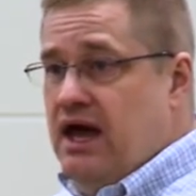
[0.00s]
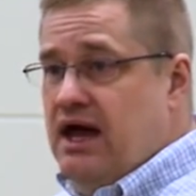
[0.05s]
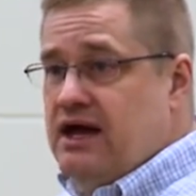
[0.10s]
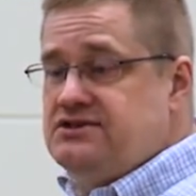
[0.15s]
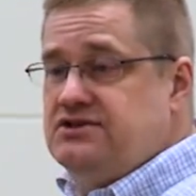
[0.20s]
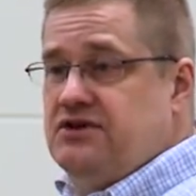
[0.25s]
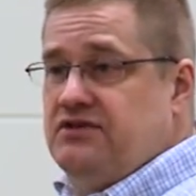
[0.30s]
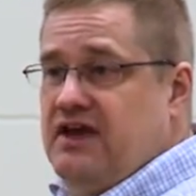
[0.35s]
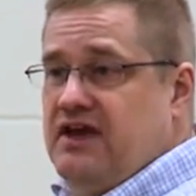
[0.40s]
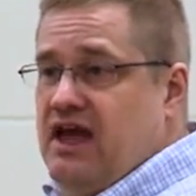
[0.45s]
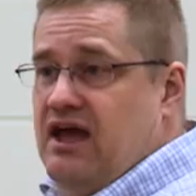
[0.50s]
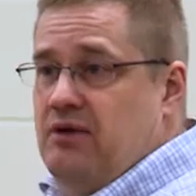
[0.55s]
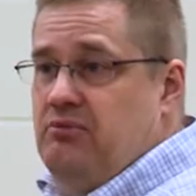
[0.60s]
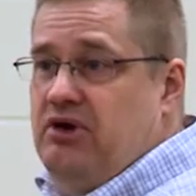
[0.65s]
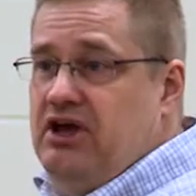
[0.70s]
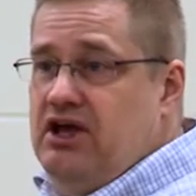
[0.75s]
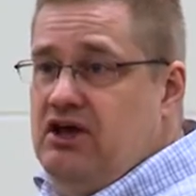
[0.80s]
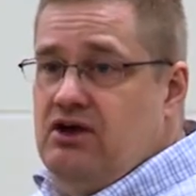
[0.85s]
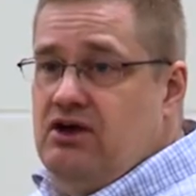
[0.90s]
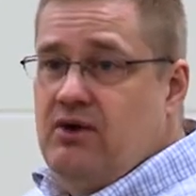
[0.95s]
And so the
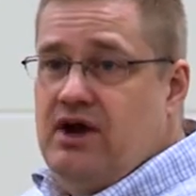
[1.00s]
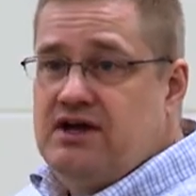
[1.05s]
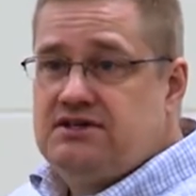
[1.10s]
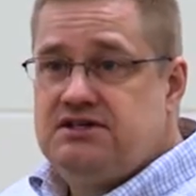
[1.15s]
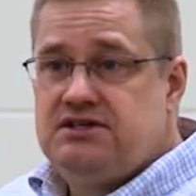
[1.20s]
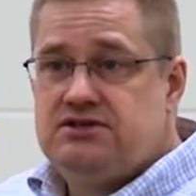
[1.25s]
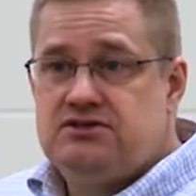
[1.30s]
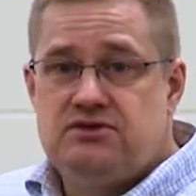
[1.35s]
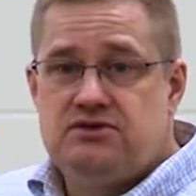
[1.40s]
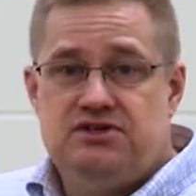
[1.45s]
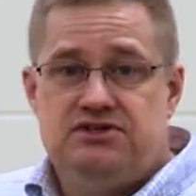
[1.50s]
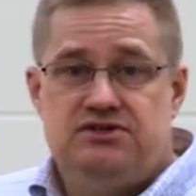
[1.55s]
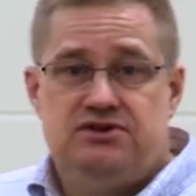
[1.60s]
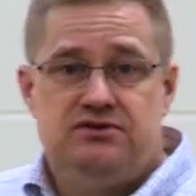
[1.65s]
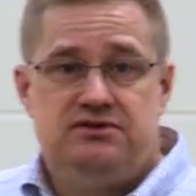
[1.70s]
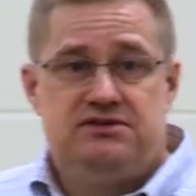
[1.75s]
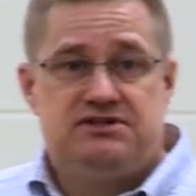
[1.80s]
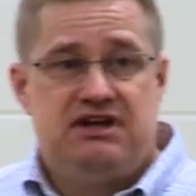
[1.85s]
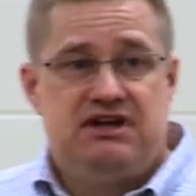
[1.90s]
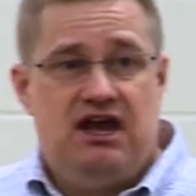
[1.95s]
AP US history
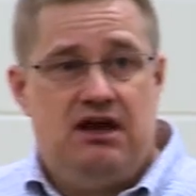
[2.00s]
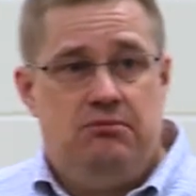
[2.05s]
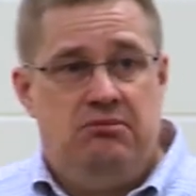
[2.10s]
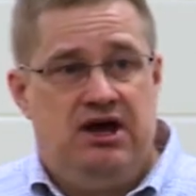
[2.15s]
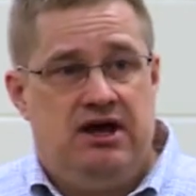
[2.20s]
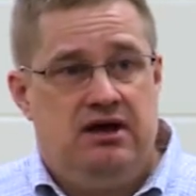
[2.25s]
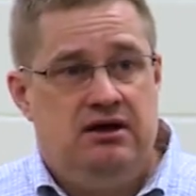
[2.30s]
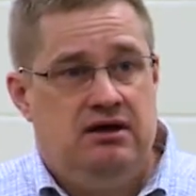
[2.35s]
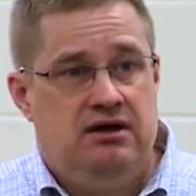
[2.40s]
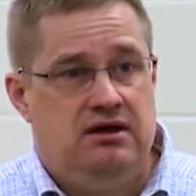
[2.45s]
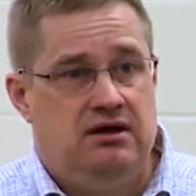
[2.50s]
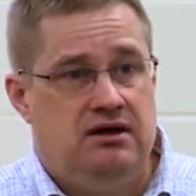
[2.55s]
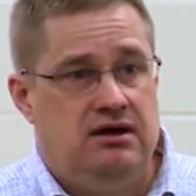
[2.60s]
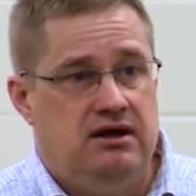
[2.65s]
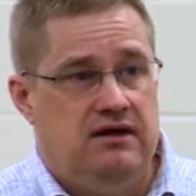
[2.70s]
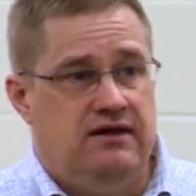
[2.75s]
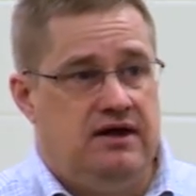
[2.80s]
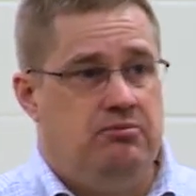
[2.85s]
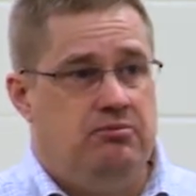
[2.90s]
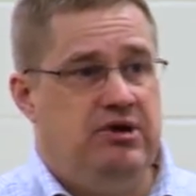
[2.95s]
students came in,
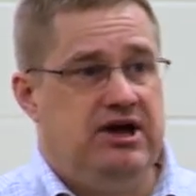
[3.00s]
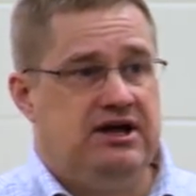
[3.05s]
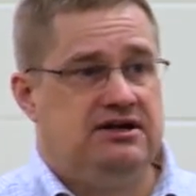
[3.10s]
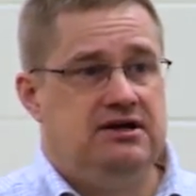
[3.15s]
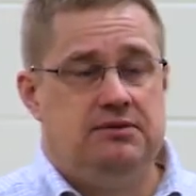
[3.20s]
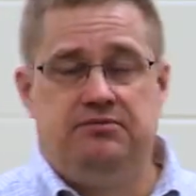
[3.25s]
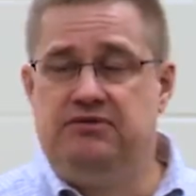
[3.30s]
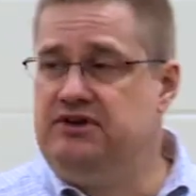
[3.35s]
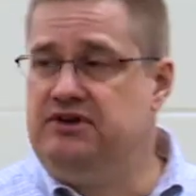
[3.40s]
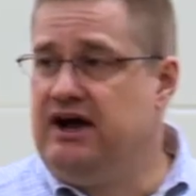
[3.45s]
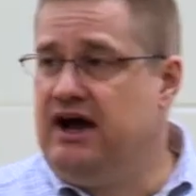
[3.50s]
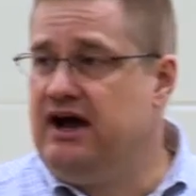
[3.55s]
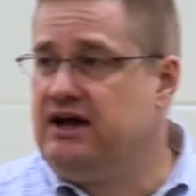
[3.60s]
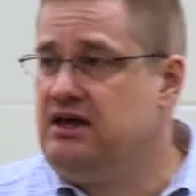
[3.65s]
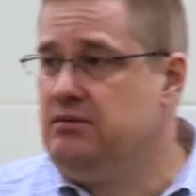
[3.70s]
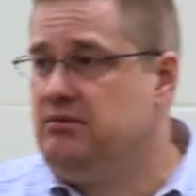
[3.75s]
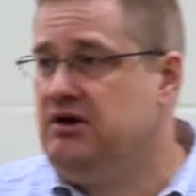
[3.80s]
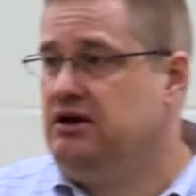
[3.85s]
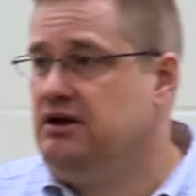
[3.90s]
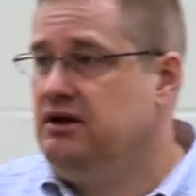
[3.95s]
and they picked up the
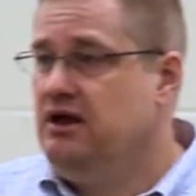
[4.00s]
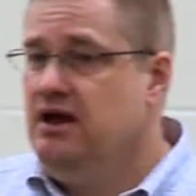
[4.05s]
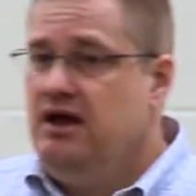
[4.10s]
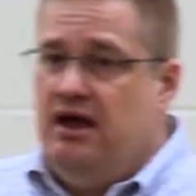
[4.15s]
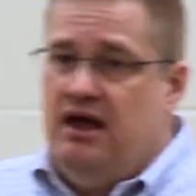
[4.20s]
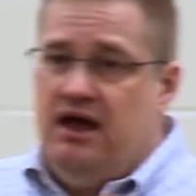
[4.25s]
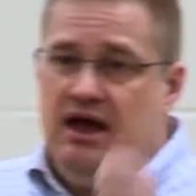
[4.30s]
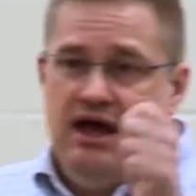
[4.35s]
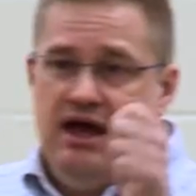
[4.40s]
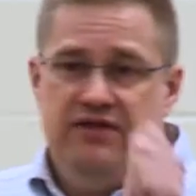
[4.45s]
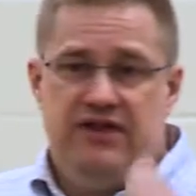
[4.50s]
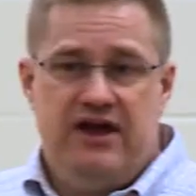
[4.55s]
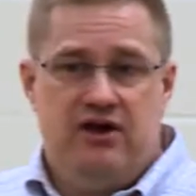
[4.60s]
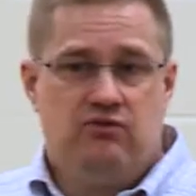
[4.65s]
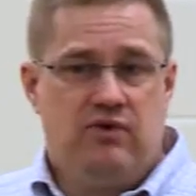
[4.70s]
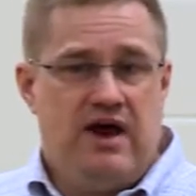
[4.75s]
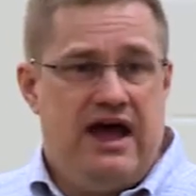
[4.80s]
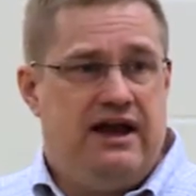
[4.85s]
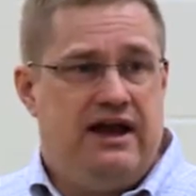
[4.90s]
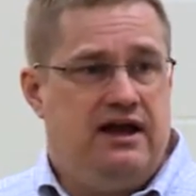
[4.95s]
document, and they
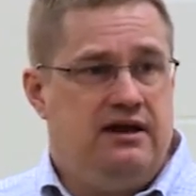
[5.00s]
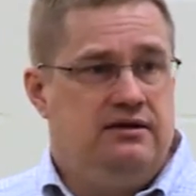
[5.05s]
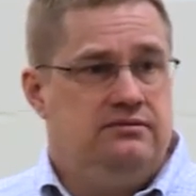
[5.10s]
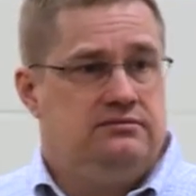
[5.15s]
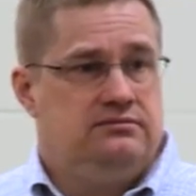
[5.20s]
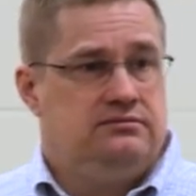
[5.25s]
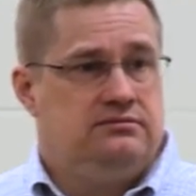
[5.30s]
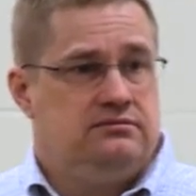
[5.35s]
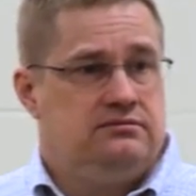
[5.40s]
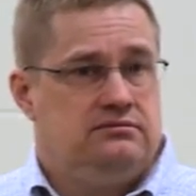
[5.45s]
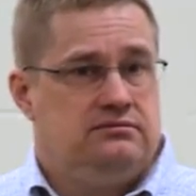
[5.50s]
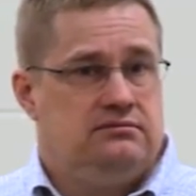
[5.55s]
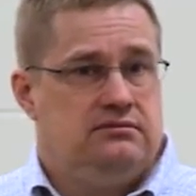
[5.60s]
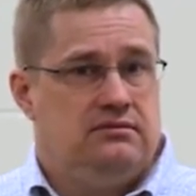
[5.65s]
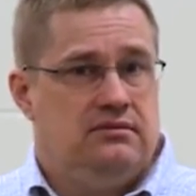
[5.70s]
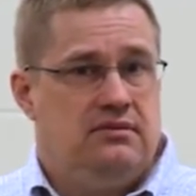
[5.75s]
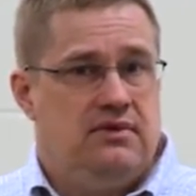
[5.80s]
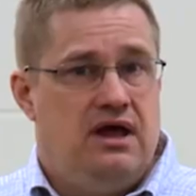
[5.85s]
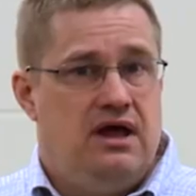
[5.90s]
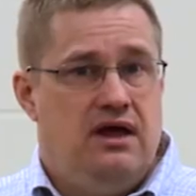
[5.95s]
read it.
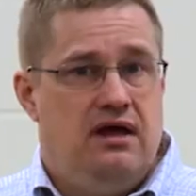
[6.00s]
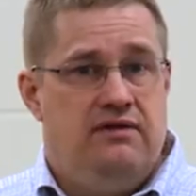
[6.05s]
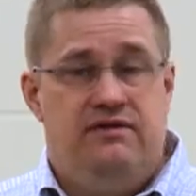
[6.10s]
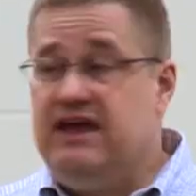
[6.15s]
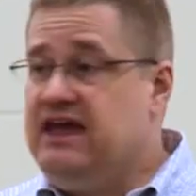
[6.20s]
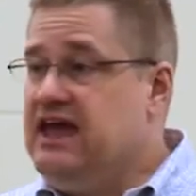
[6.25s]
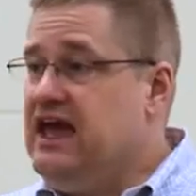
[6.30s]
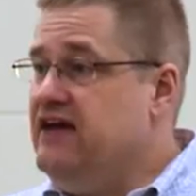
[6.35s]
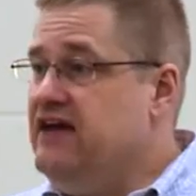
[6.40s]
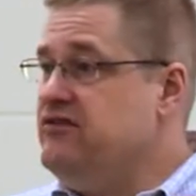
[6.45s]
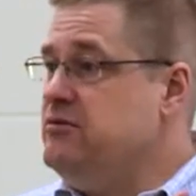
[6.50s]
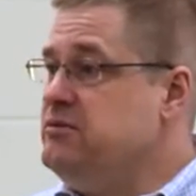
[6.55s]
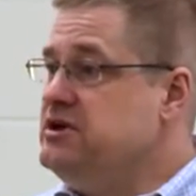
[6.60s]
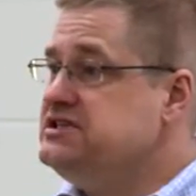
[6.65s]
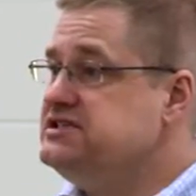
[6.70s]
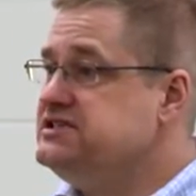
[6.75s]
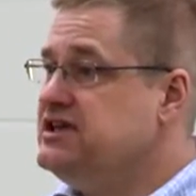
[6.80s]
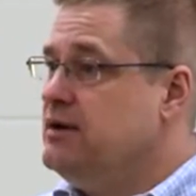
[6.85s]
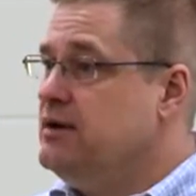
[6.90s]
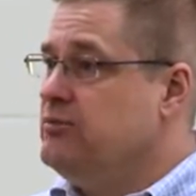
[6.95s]
They gave them a
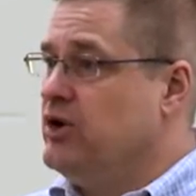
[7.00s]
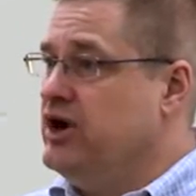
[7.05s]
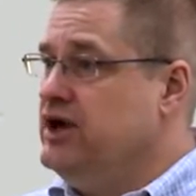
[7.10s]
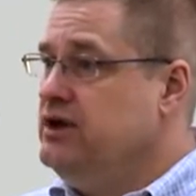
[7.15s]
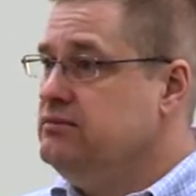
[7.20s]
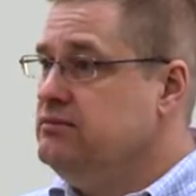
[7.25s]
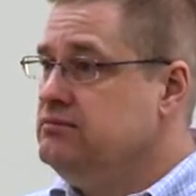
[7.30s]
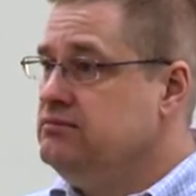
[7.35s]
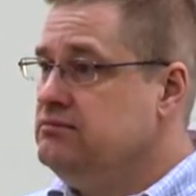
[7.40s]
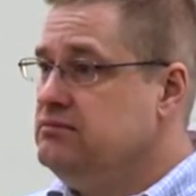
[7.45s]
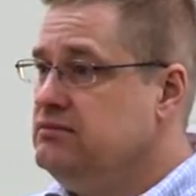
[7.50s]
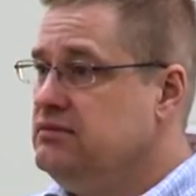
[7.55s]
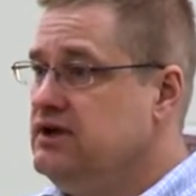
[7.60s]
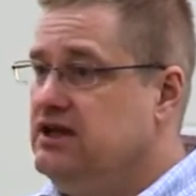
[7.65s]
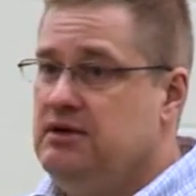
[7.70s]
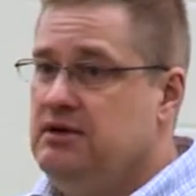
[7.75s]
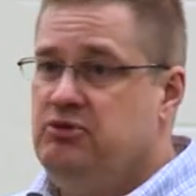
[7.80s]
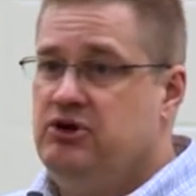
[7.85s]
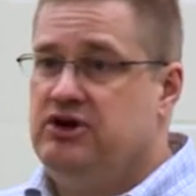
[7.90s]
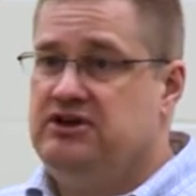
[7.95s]
summary,
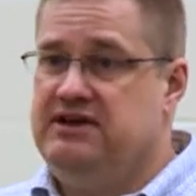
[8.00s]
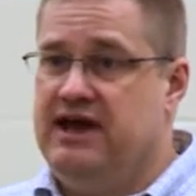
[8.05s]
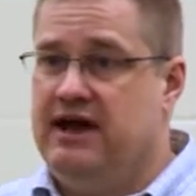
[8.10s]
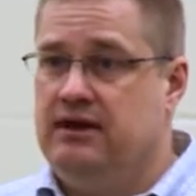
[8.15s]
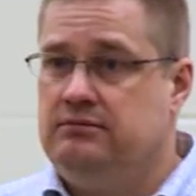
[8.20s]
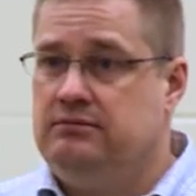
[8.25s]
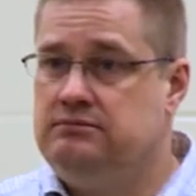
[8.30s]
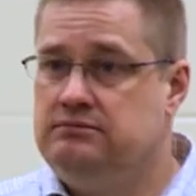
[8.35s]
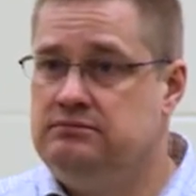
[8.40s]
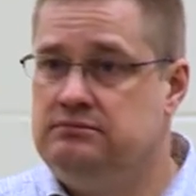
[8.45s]
and they put it down.